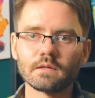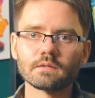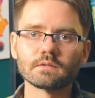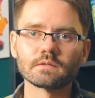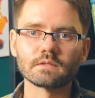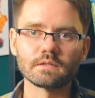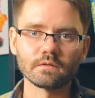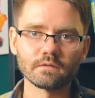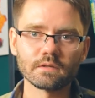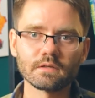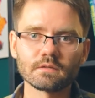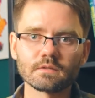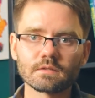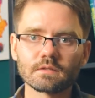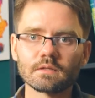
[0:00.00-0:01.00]

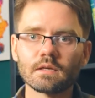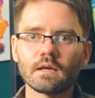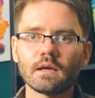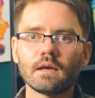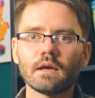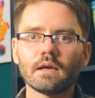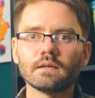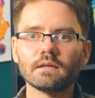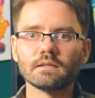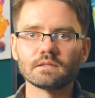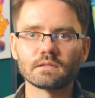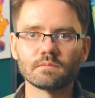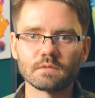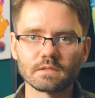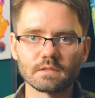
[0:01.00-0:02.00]
stillness, and
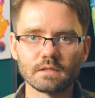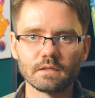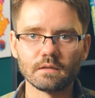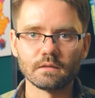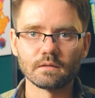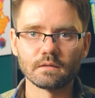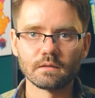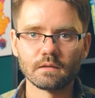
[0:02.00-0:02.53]
intimacy.